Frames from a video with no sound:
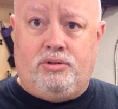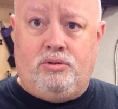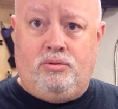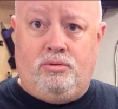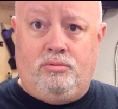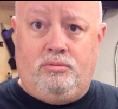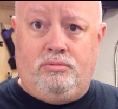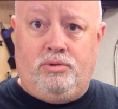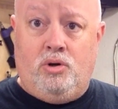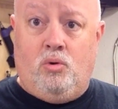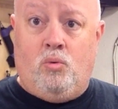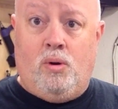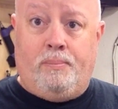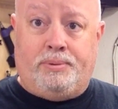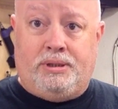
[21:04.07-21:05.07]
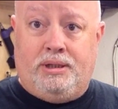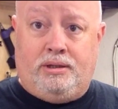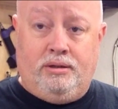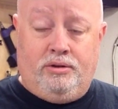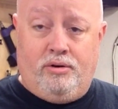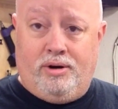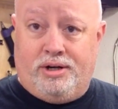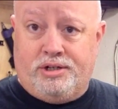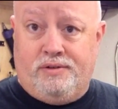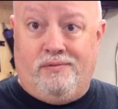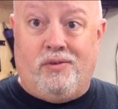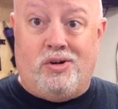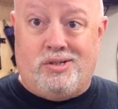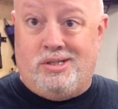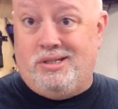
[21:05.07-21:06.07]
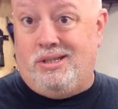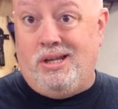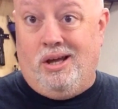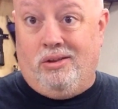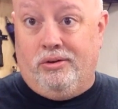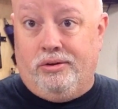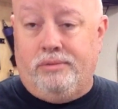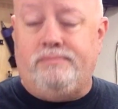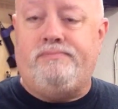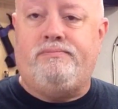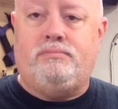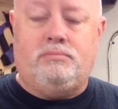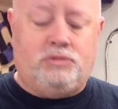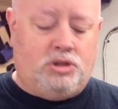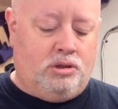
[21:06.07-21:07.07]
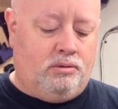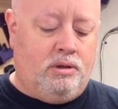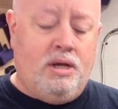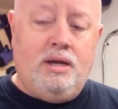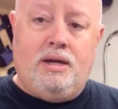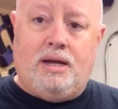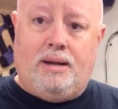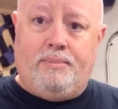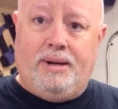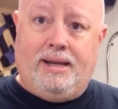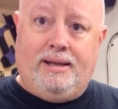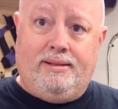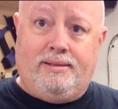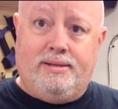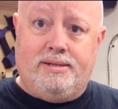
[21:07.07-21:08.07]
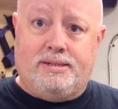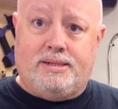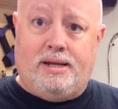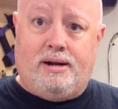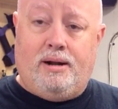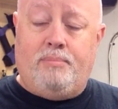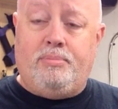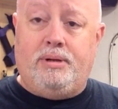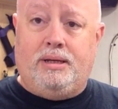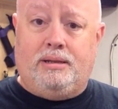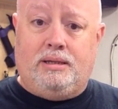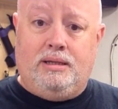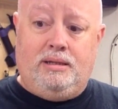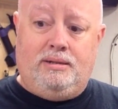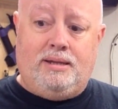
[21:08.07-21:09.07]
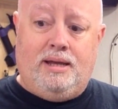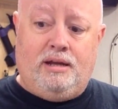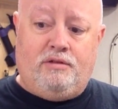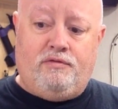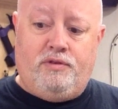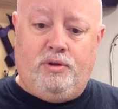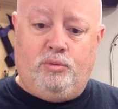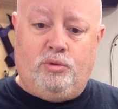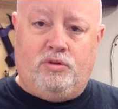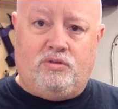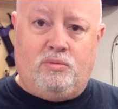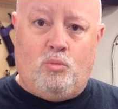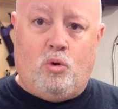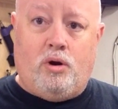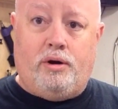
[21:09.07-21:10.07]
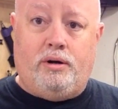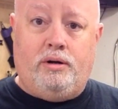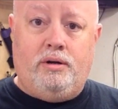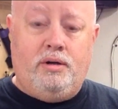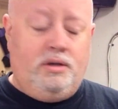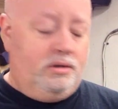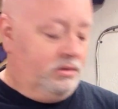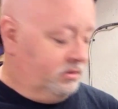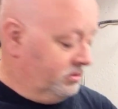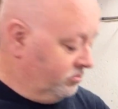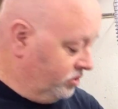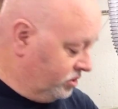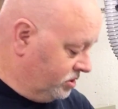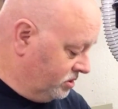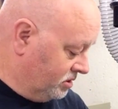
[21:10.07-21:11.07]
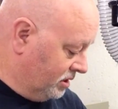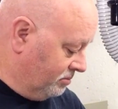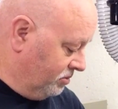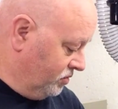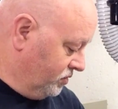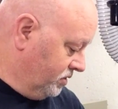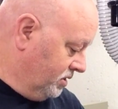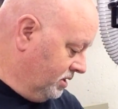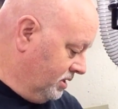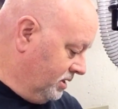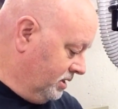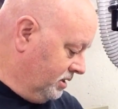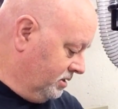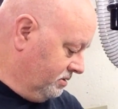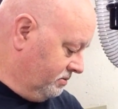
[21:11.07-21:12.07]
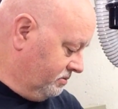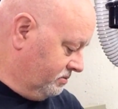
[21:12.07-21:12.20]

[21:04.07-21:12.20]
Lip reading: to go one particular direction versus the other. So I'm going to get this set up, get the tank filled with some water, which is I'm using a